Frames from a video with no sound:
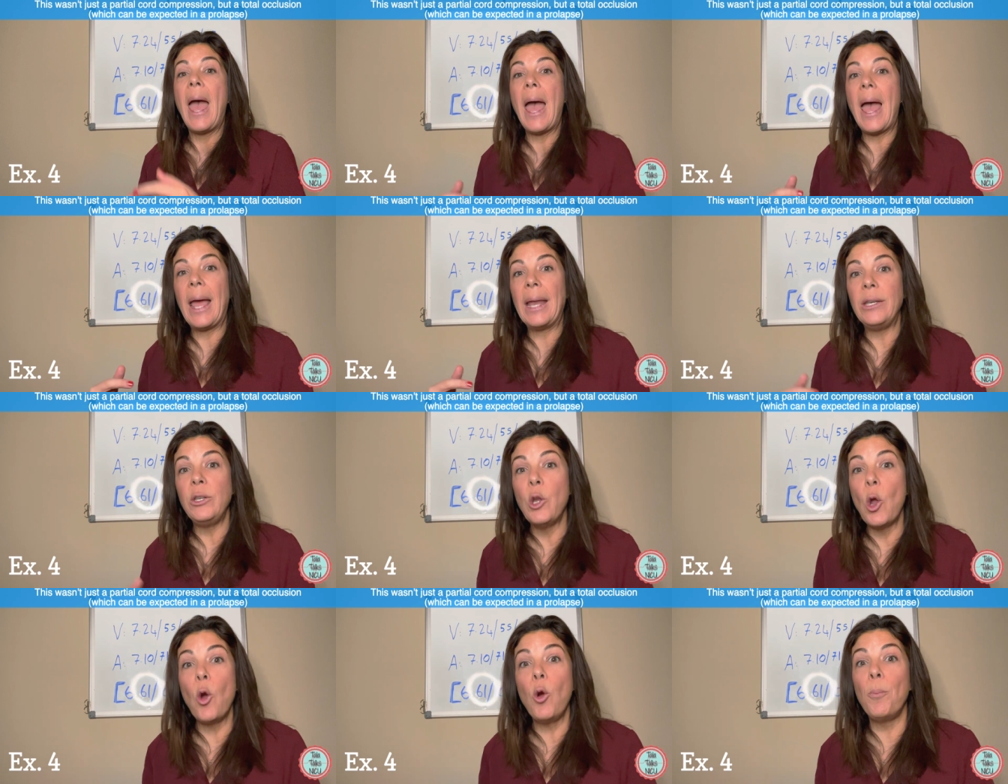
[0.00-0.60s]

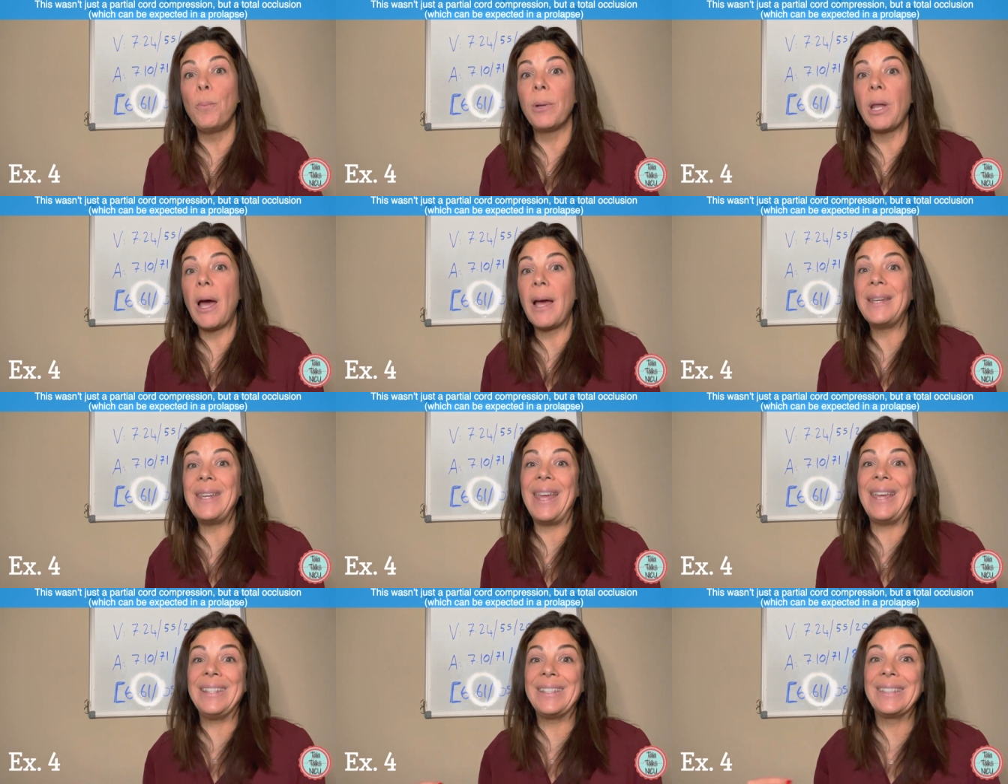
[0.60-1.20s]
and no
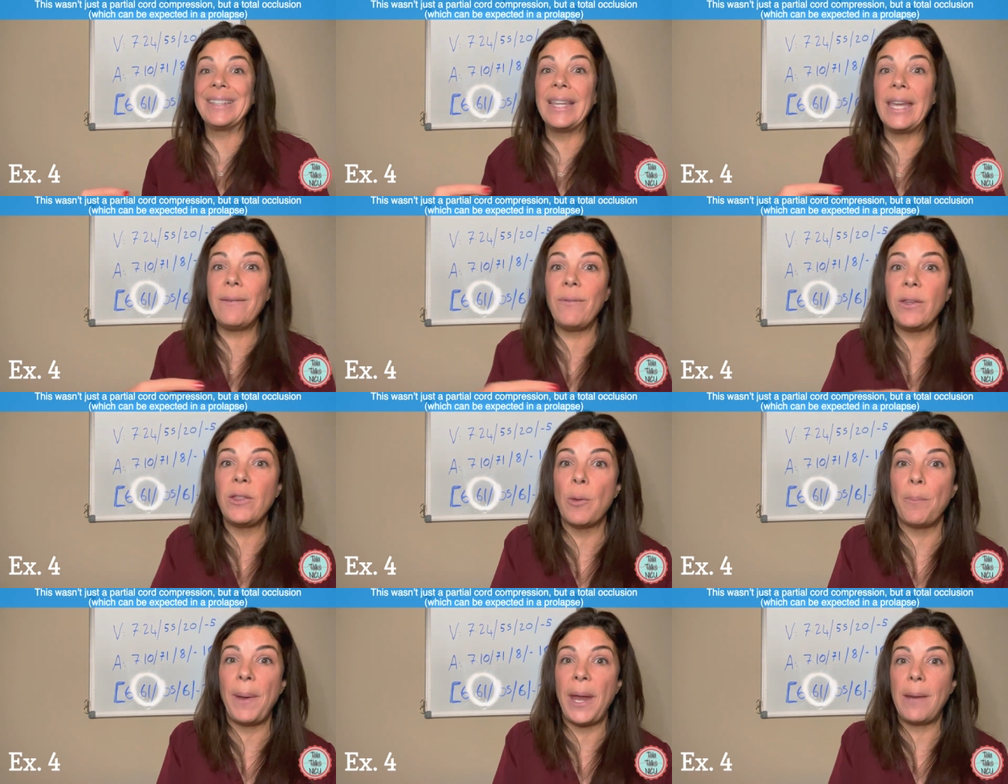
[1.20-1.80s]
blood is
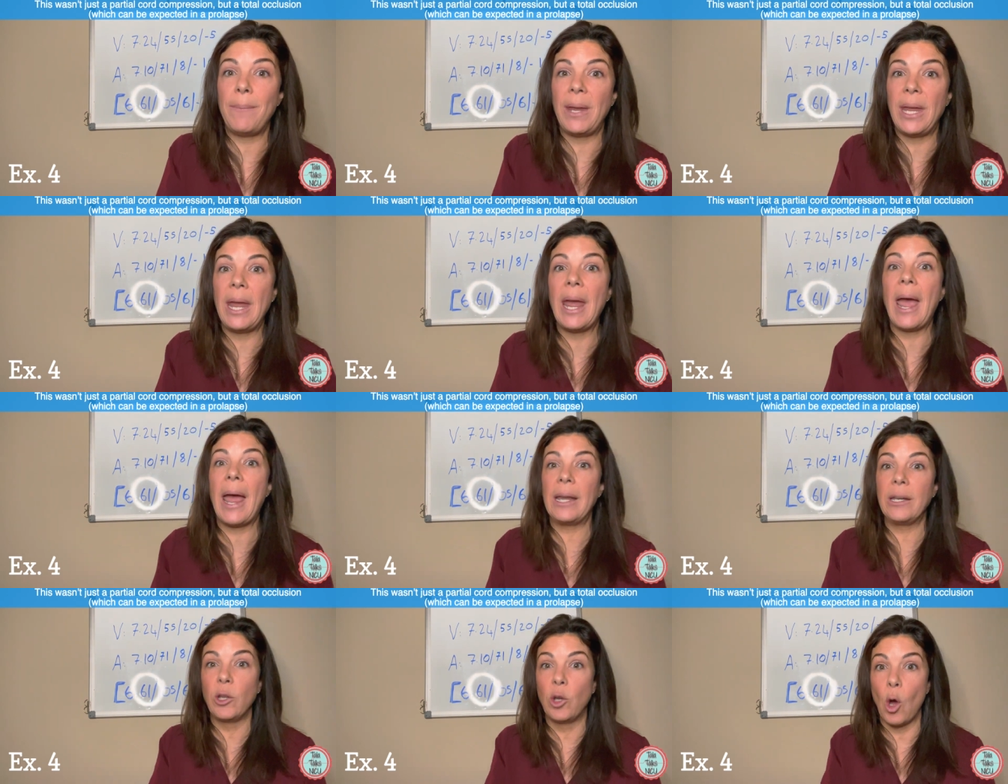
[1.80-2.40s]
leaving the baby
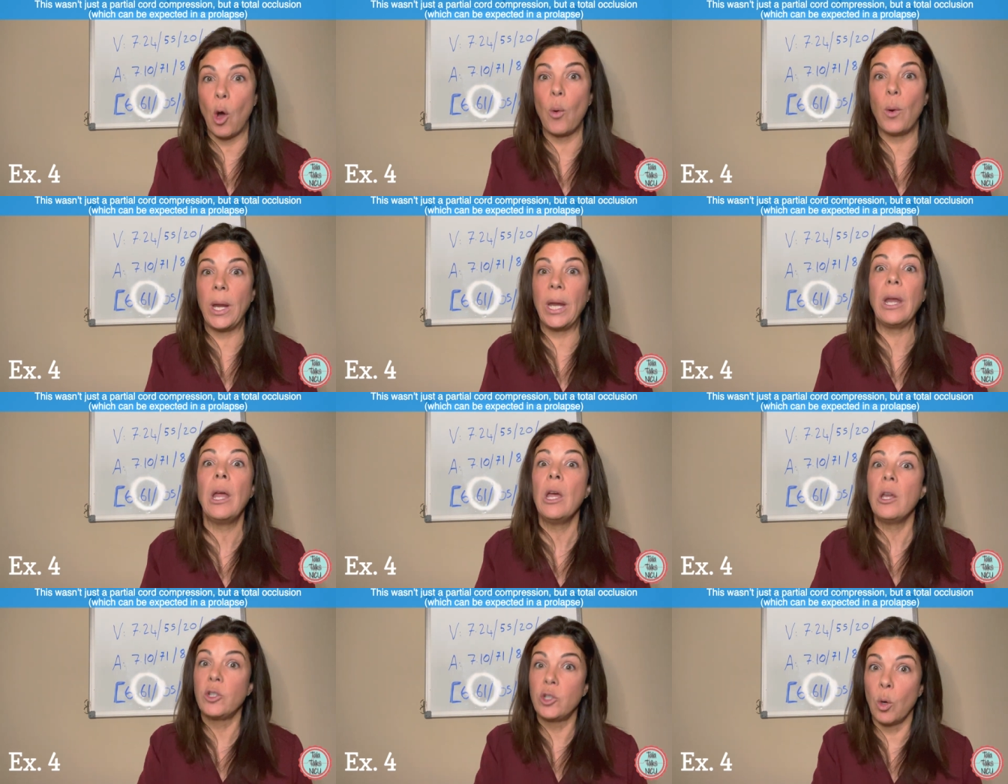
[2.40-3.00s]
and
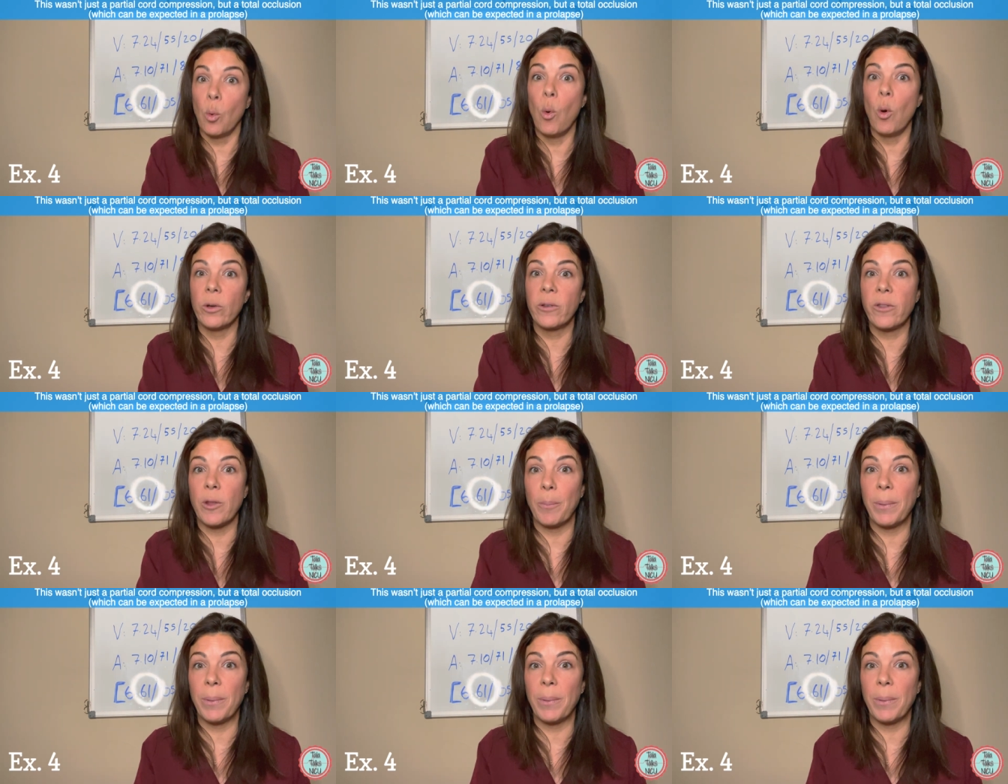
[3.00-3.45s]
going towards the